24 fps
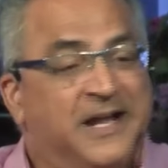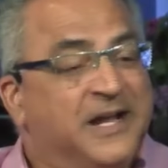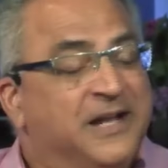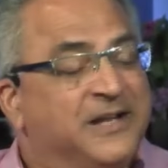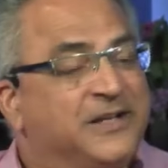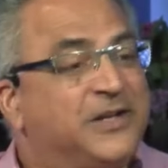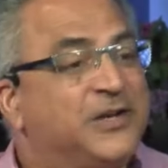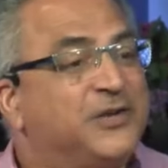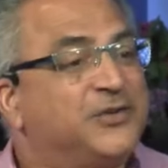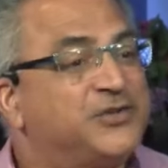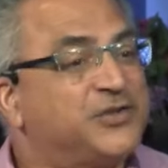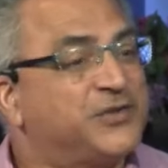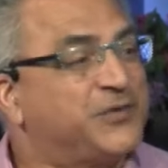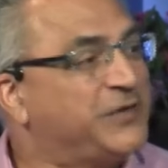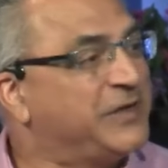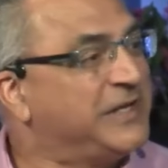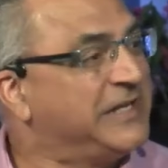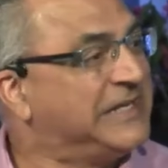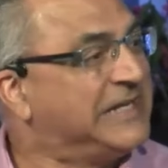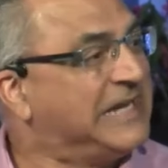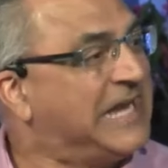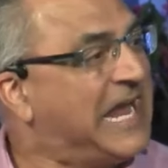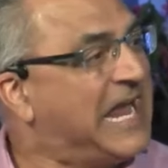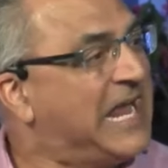Did you see?
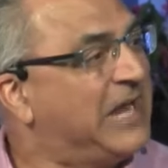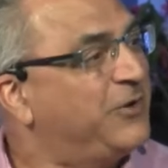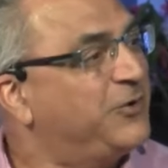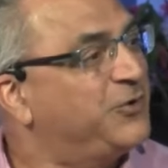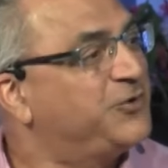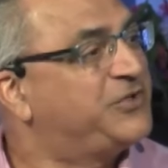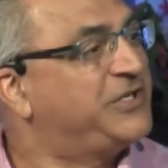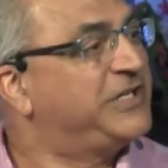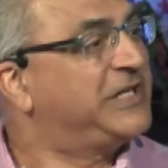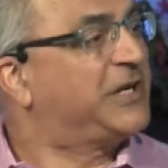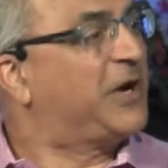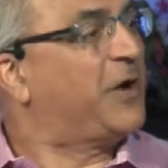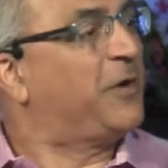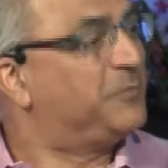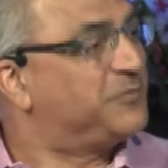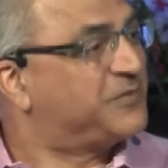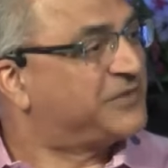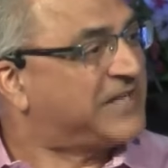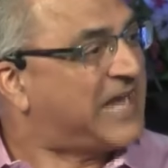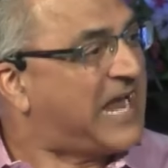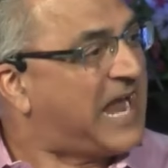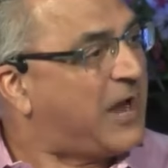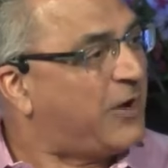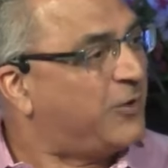The energy comes
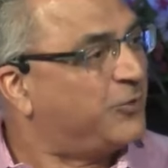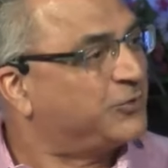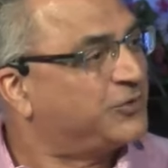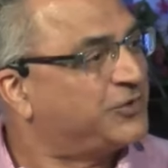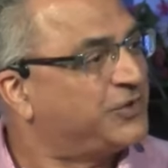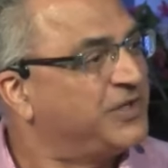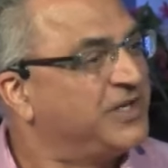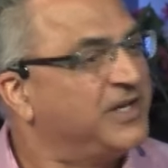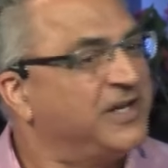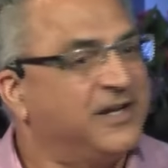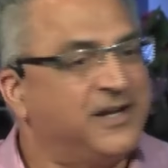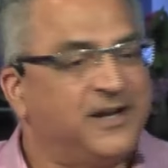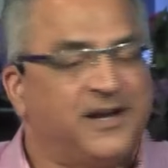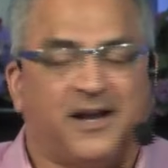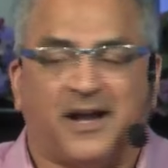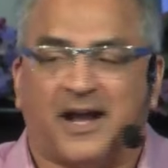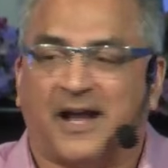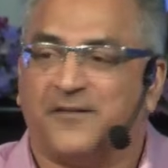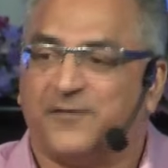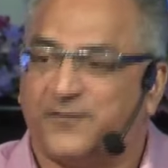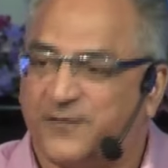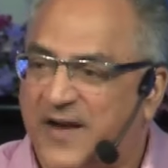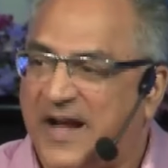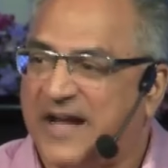out
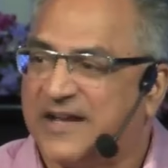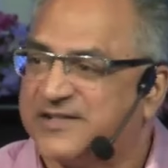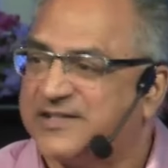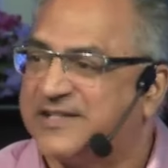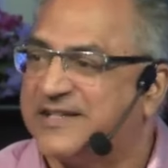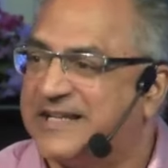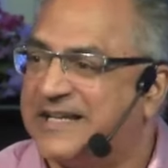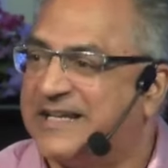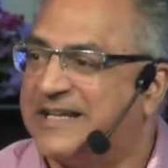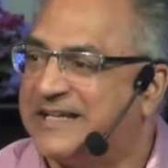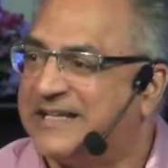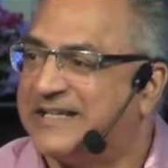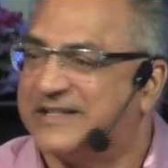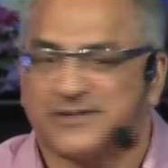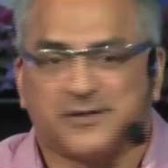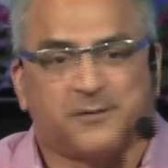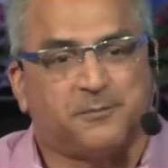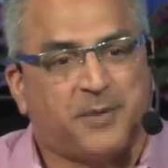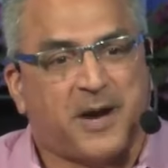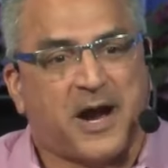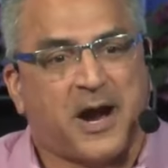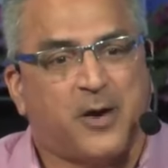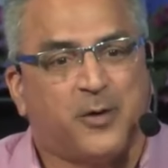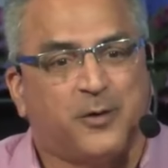and fascinating is a
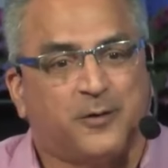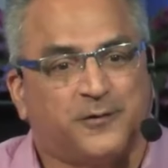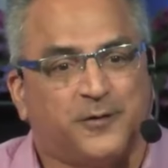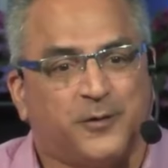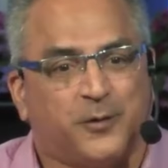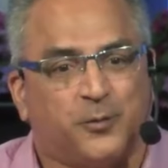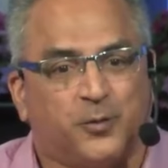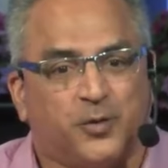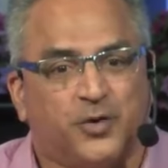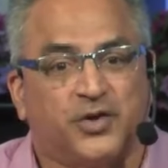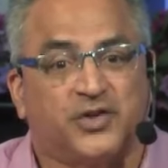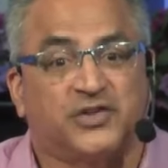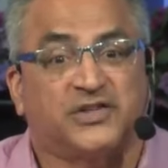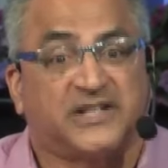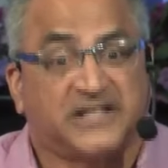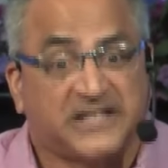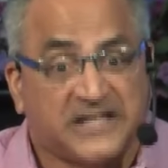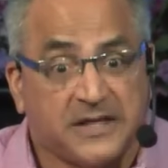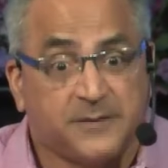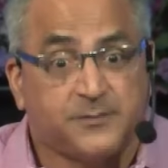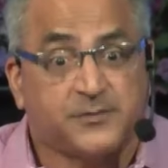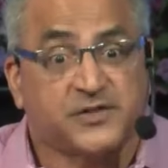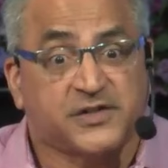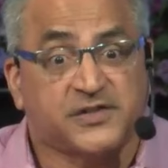powerful word that
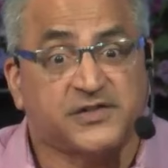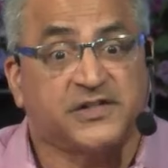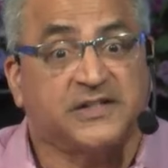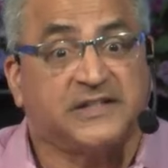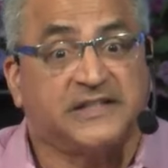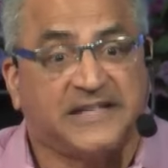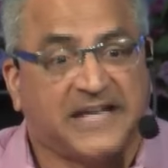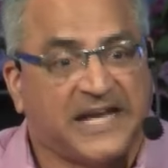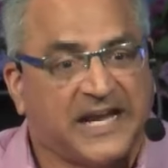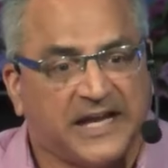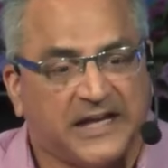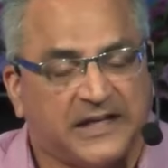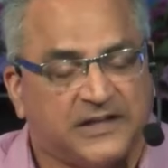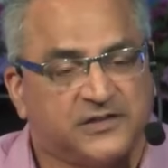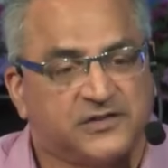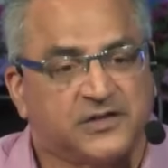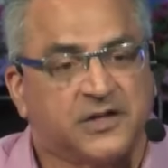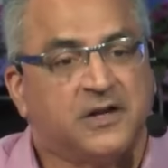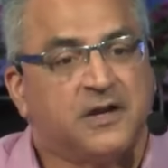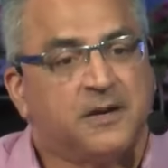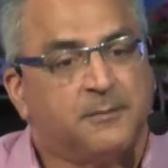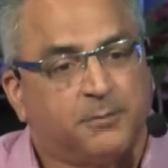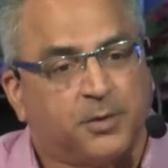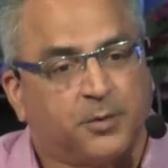keeps us engaged
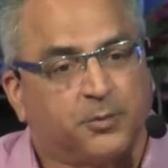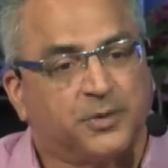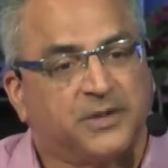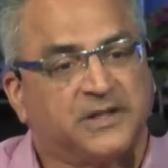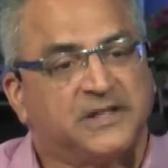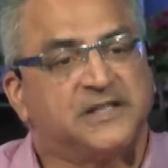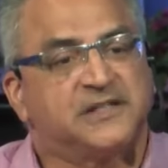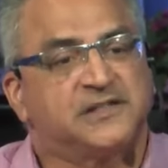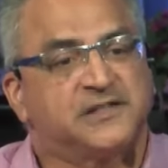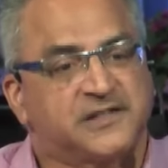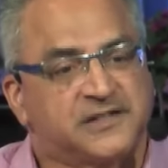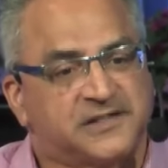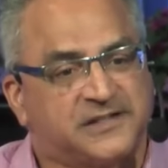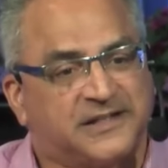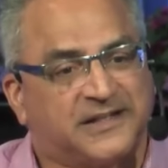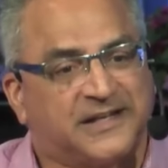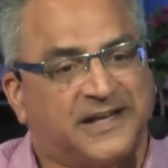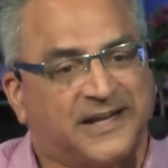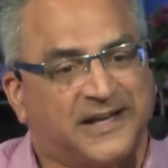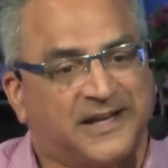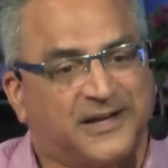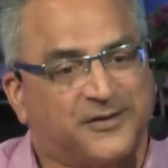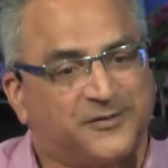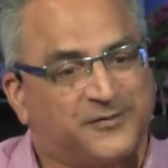but releases the
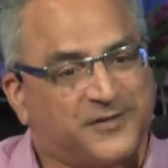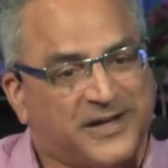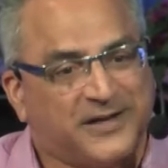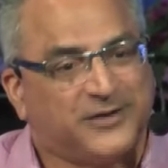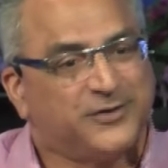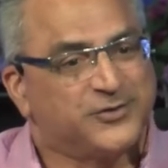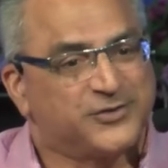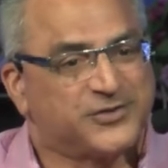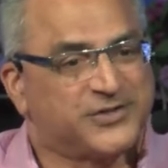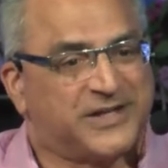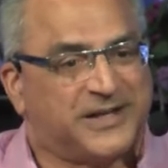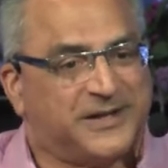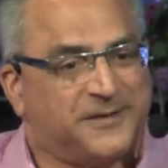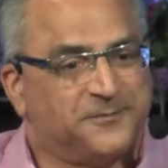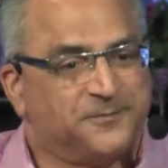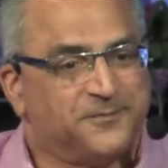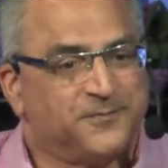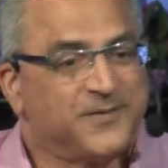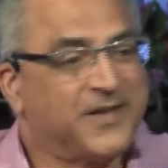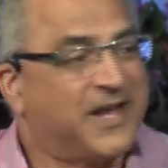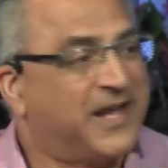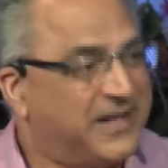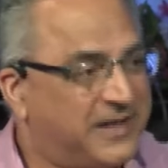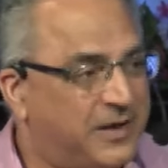negative energy.
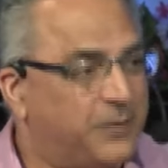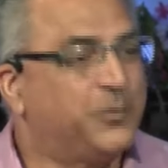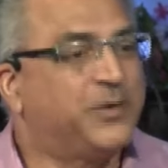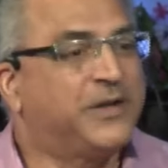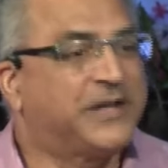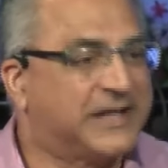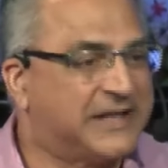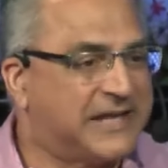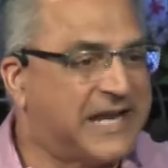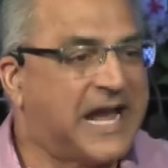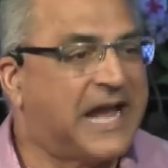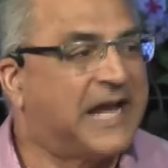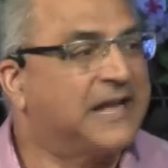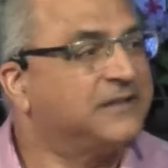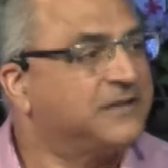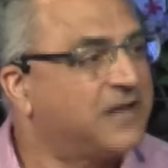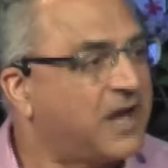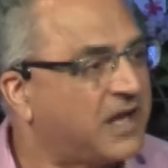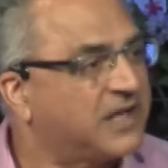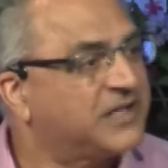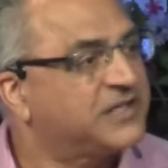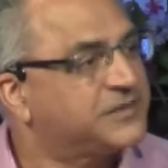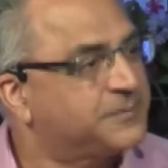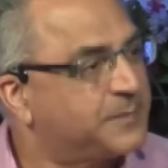And then we can add,
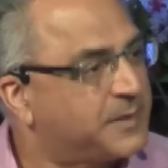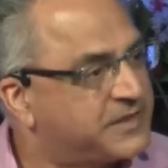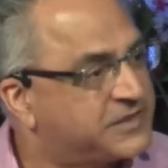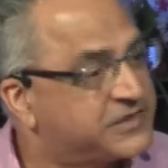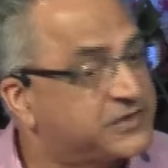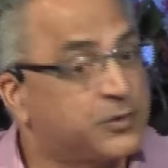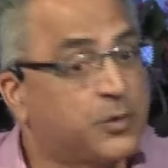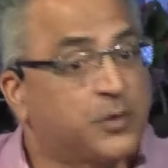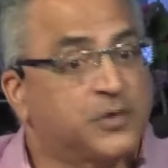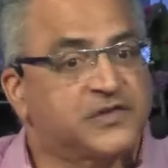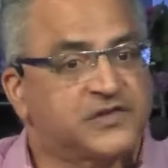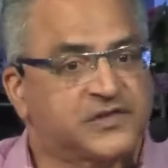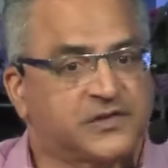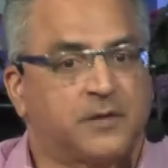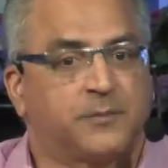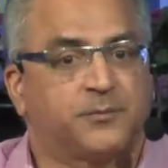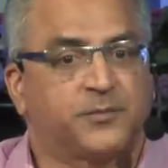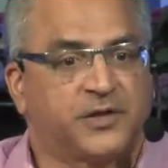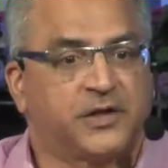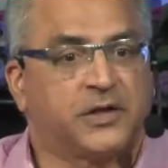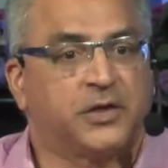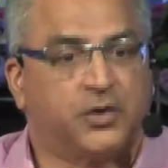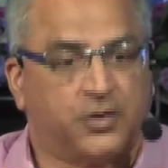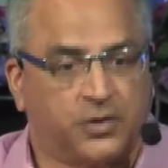God is my source,
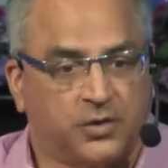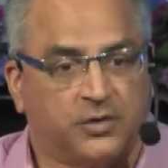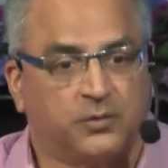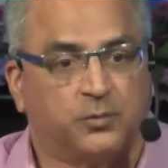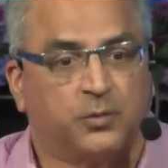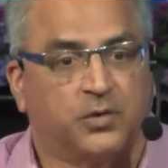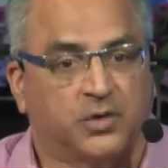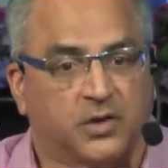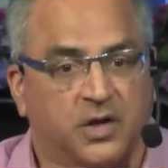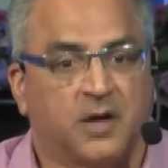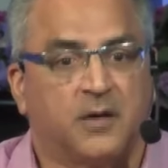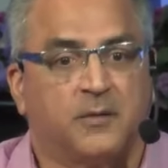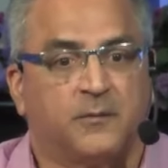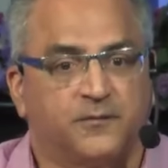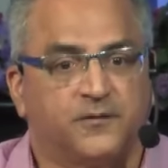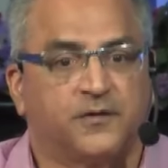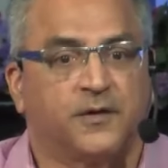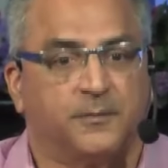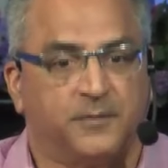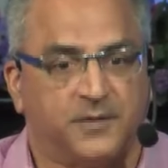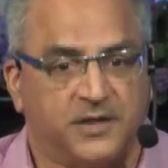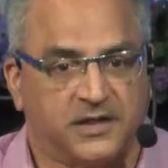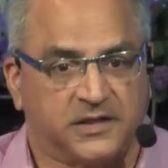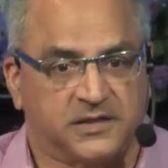something good will come
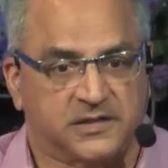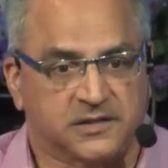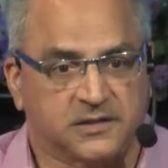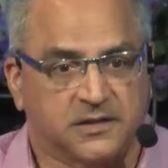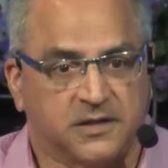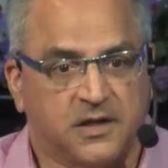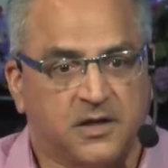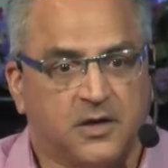from this.